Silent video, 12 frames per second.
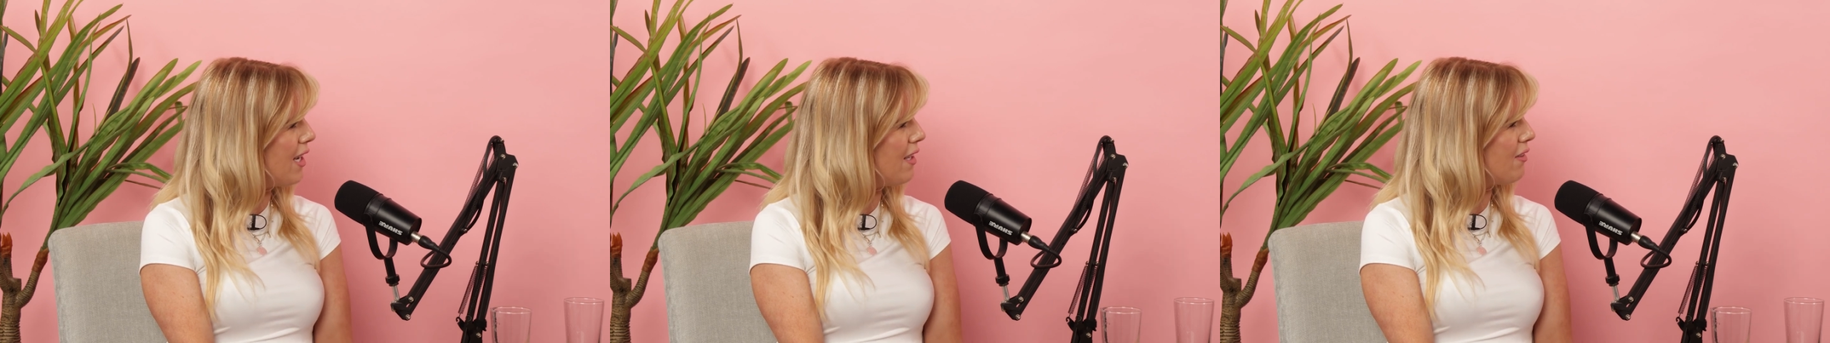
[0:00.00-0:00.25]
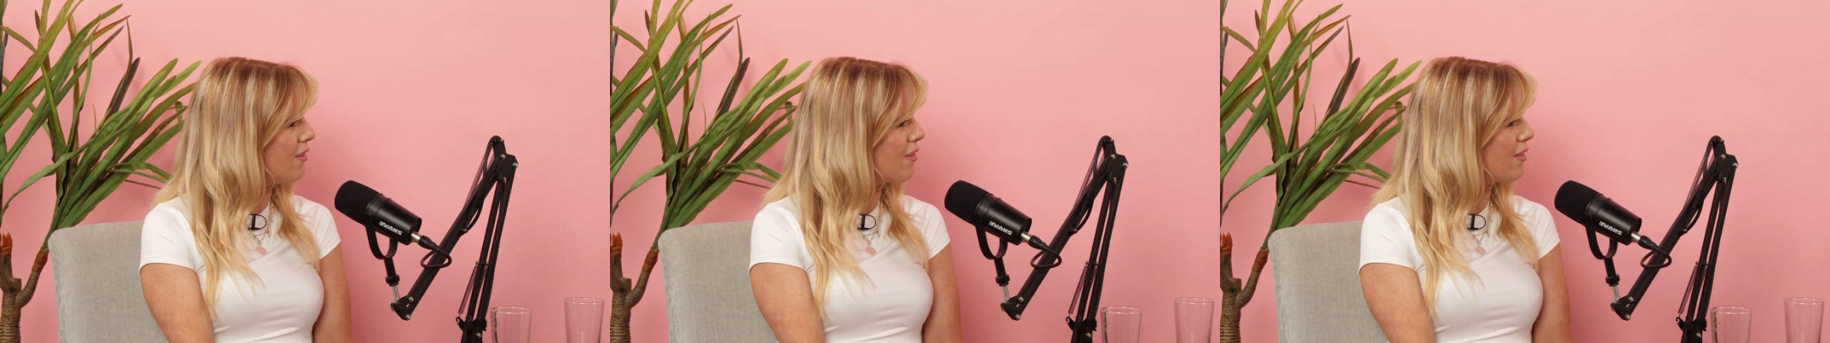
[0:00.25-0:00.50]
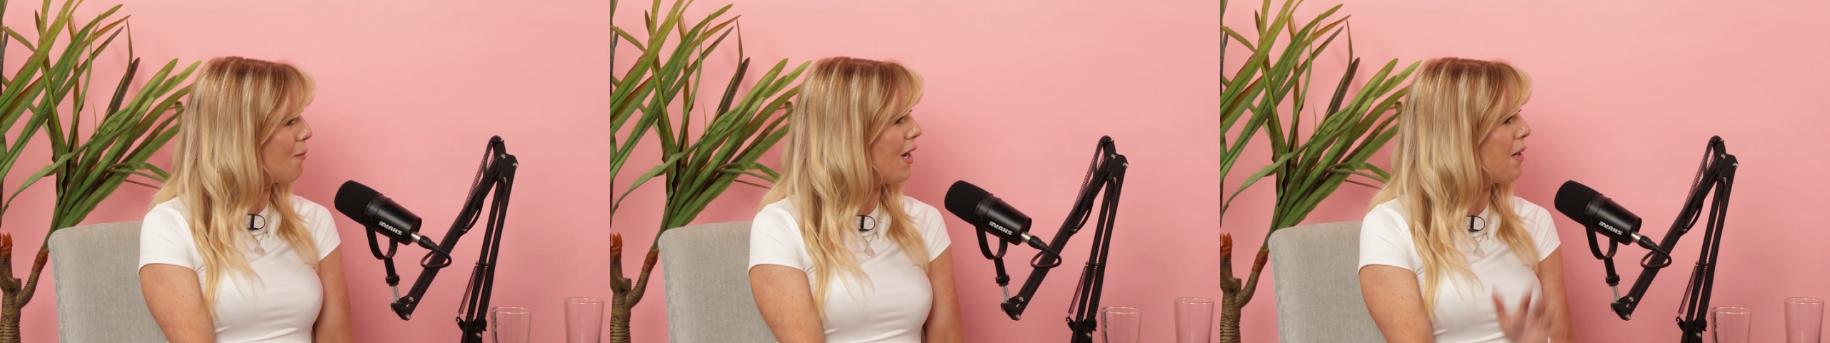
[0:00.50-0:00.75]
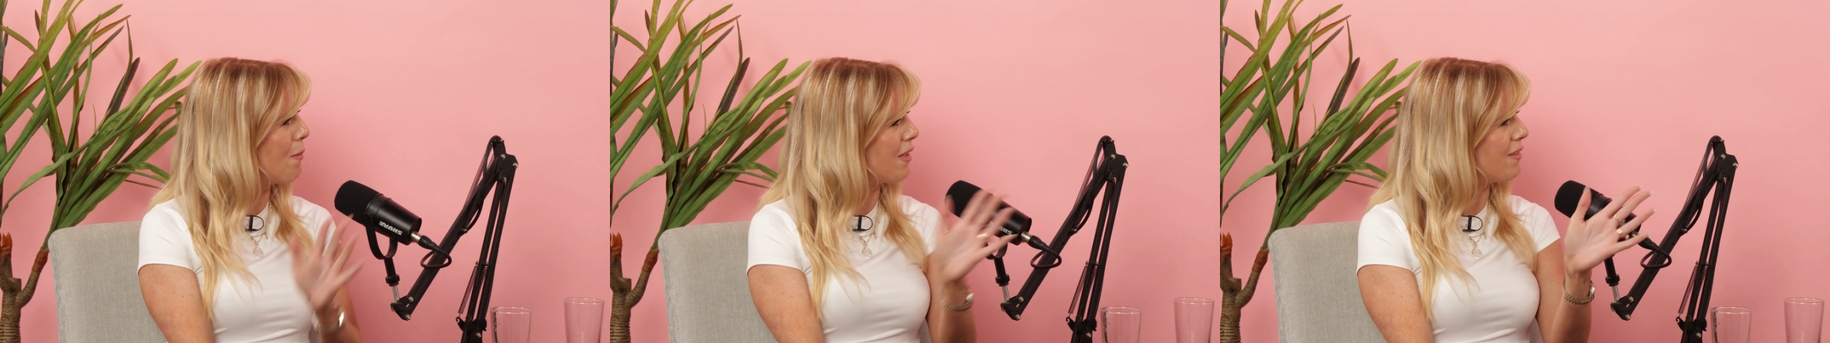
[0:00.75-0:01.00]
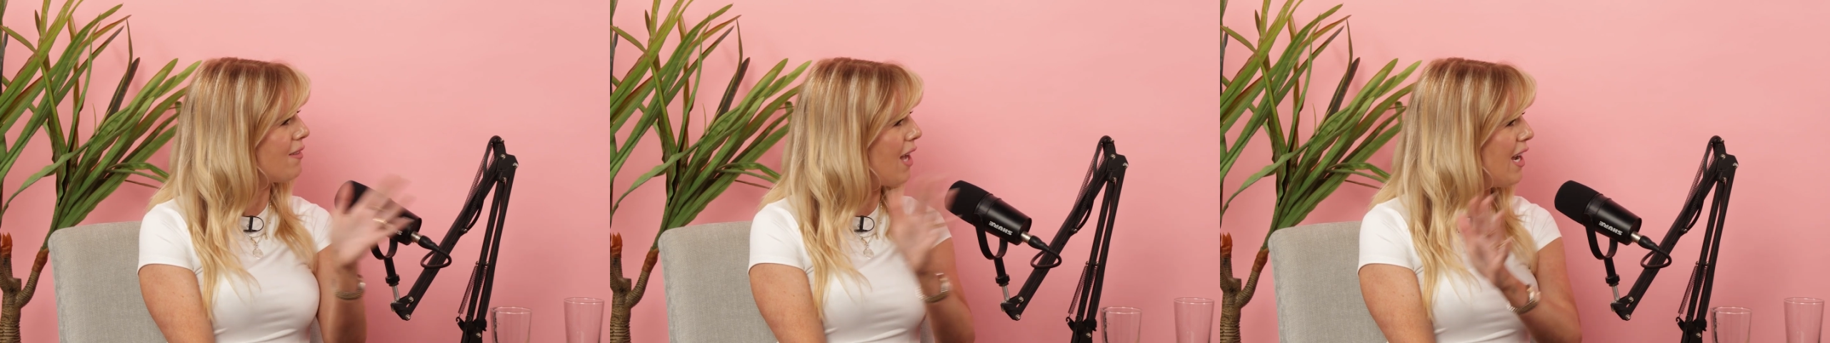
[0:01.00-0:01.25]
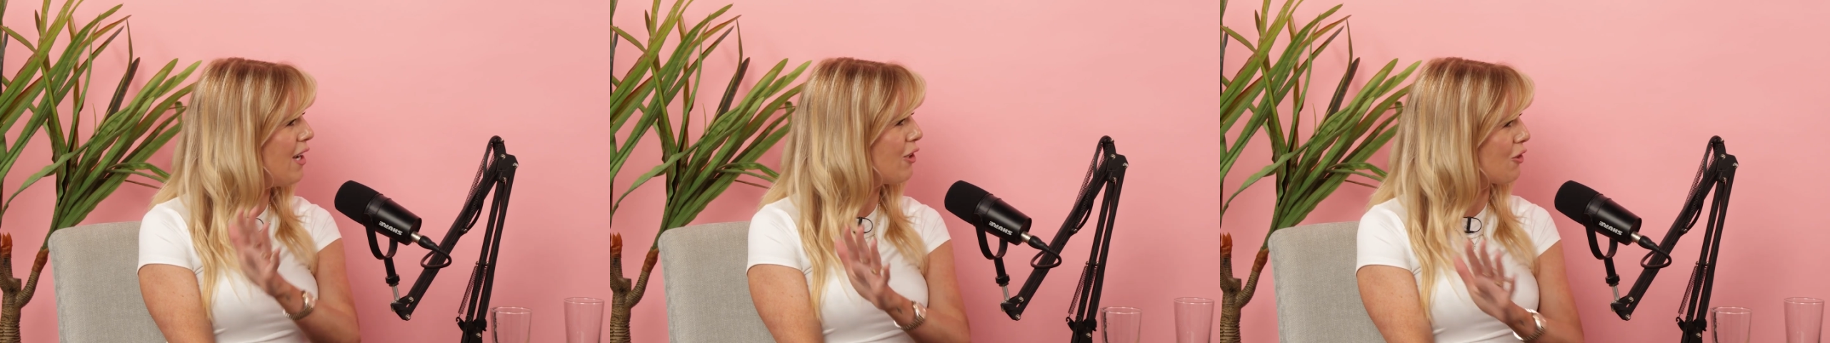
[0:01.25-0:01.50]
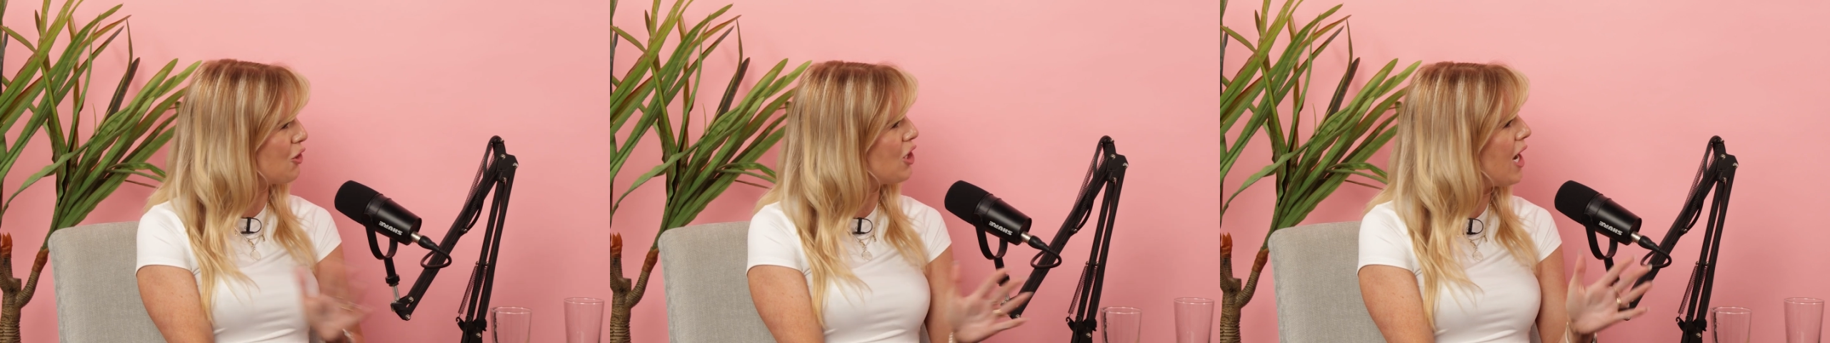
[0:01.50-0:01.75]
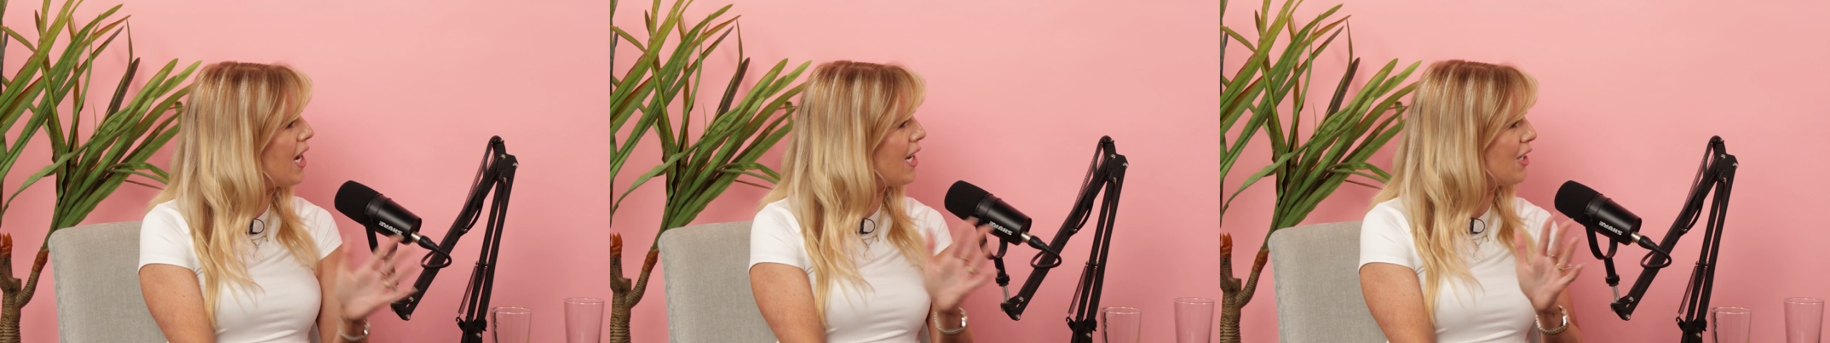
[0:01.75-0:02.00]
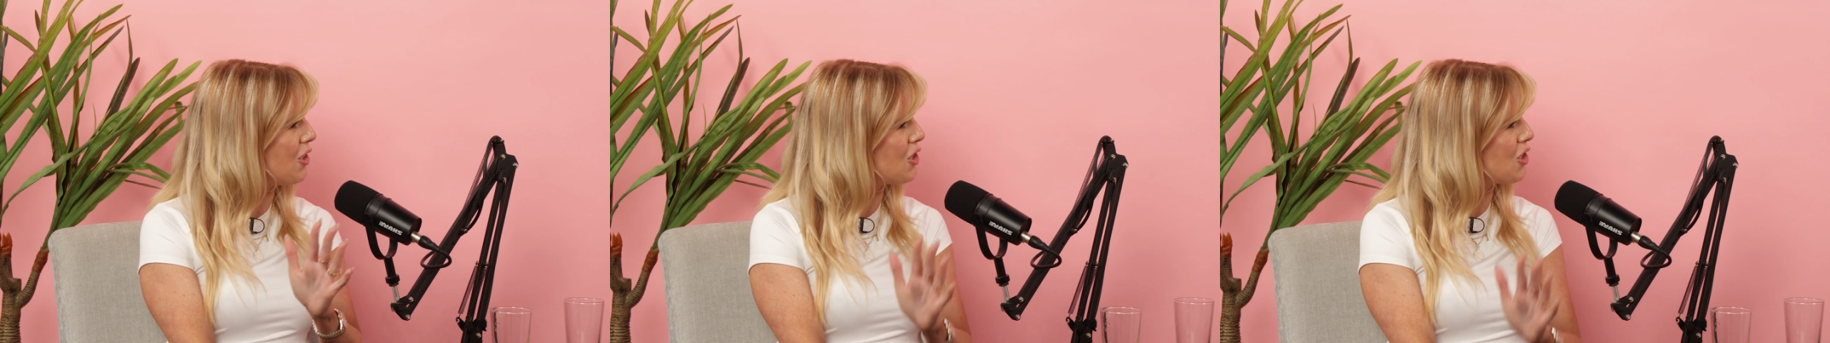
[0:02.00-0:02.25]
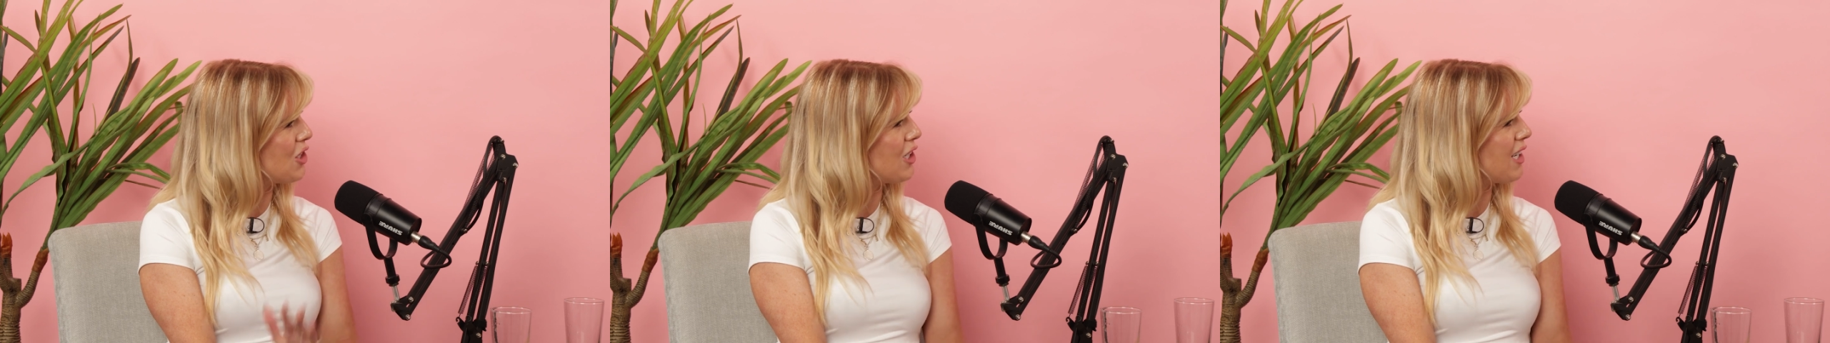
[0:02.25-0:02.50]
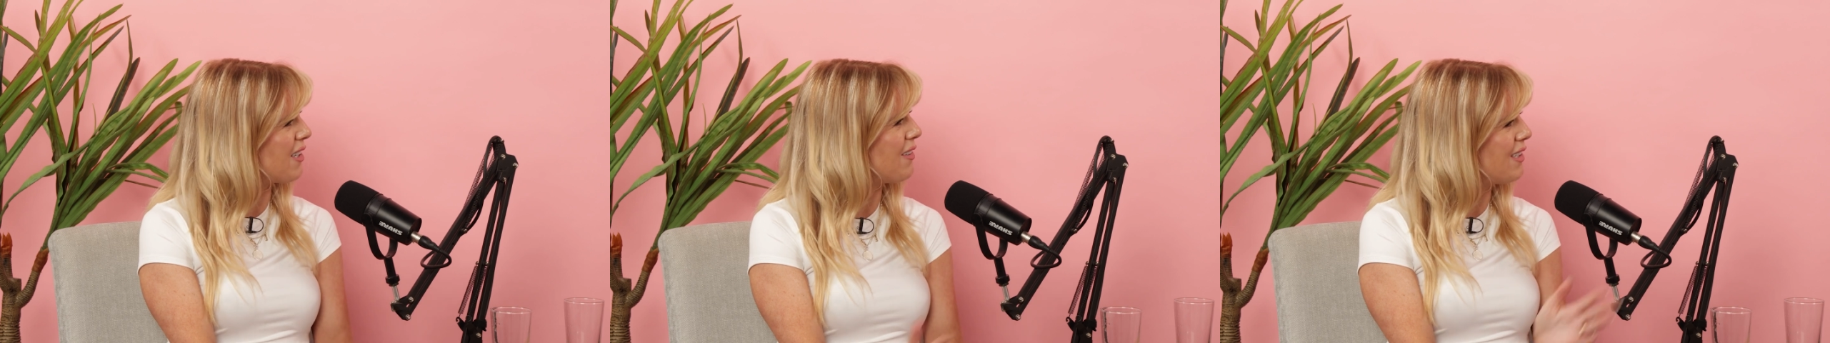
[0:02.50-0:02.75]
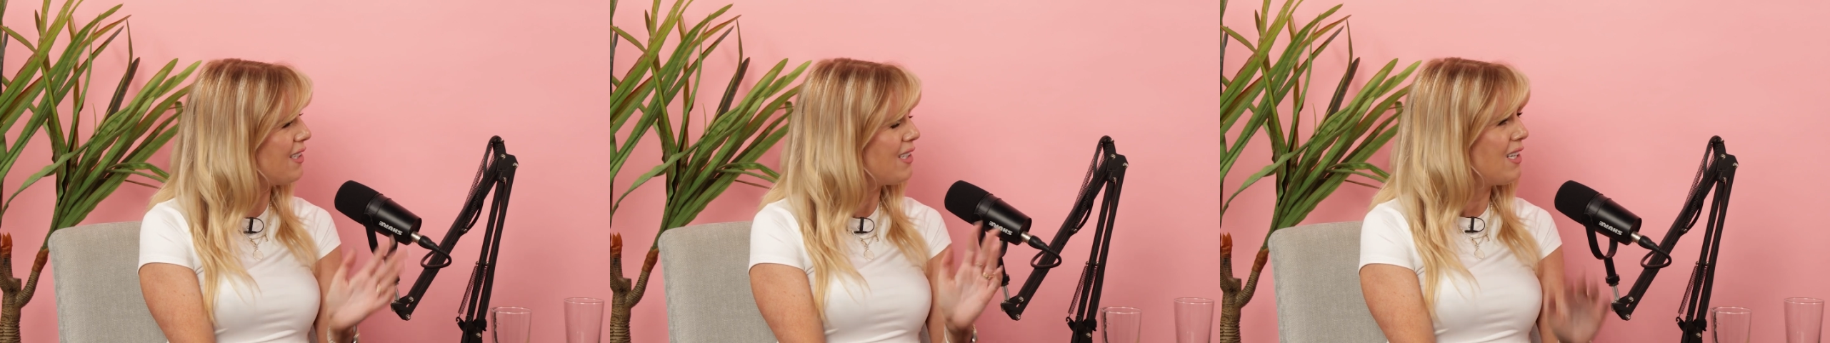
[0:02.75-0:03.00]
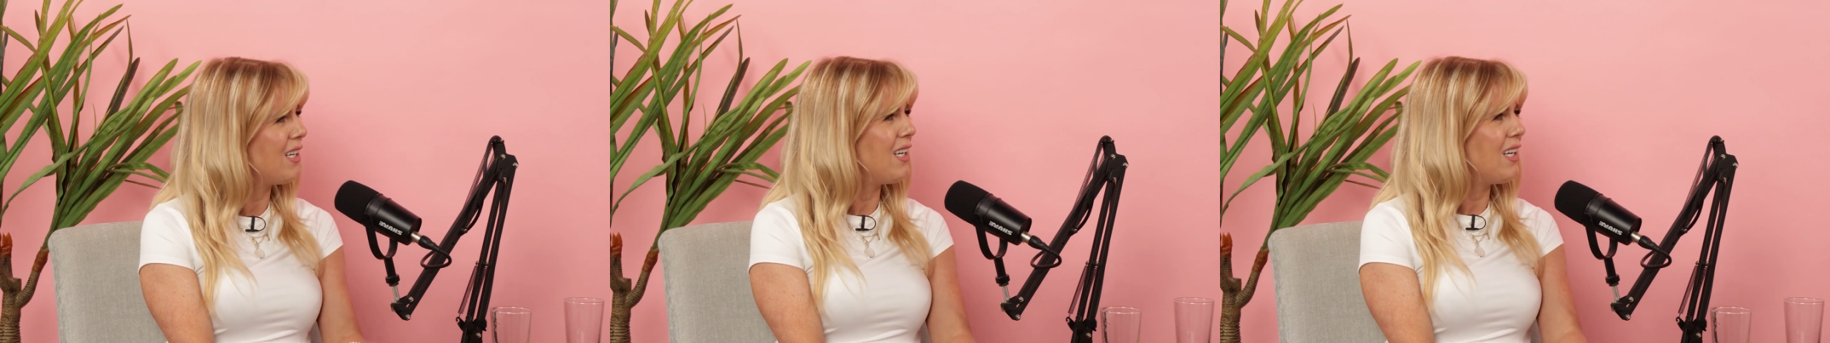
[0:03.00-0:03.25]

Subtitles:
It's just my style's changed stuff. And I don't.